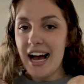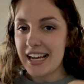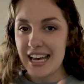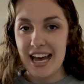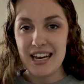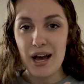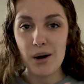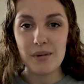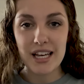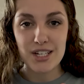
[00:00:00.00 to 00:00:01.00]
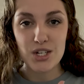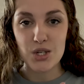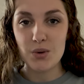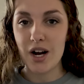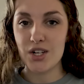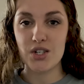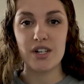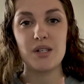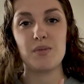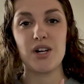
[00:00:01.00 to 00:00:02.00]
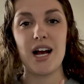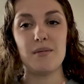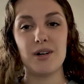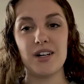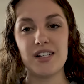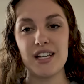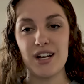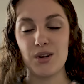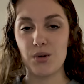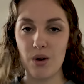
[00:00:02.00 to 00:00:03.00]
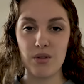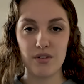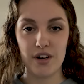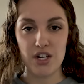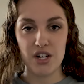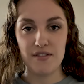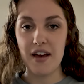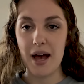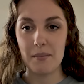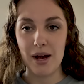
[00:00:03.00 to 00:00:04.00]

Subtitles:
Again, help me get to 200 subscribers and grow the Frenchie fam.